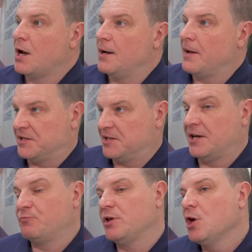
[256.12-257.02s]
Uh, as I
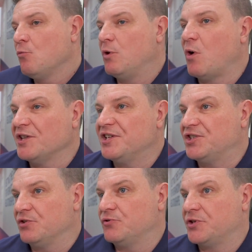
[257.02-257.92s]
said, we, we wanted
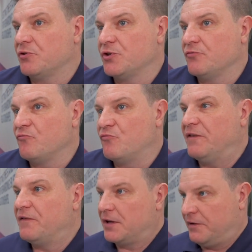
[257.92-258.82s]
to, to, to
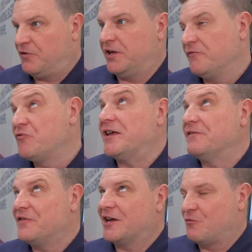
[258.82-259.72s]

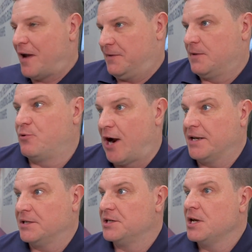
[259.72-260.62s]
reinvigorate the
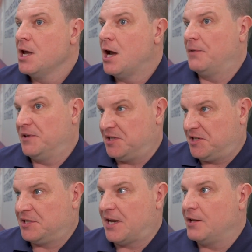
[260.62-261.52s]
brand, and this
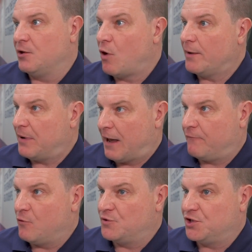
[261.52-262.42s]
is exactly the right
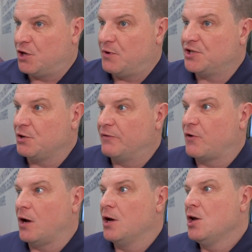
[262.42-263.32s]
platform to do it. So we've
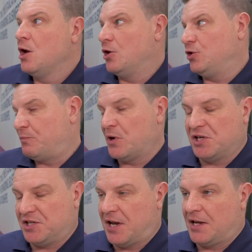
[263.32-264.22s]
got a new
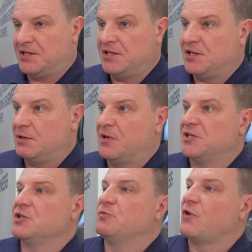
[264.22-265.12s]
personality to the
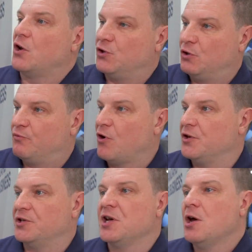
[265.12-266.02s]
business, we've got new
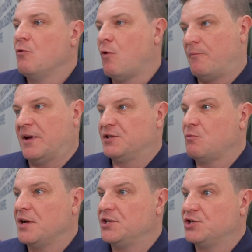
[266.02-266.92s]
product, what better
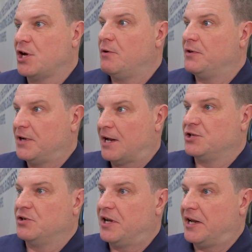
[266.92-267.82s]
way to show it than
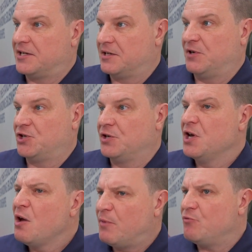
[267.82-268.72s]
actually an exhibition?
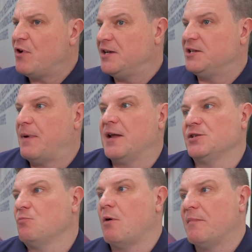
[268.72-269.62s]
But it really
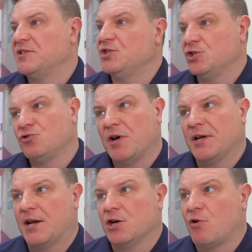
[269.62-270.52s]
depends on what message you're trying
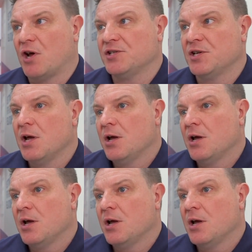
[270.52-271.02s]
to get across.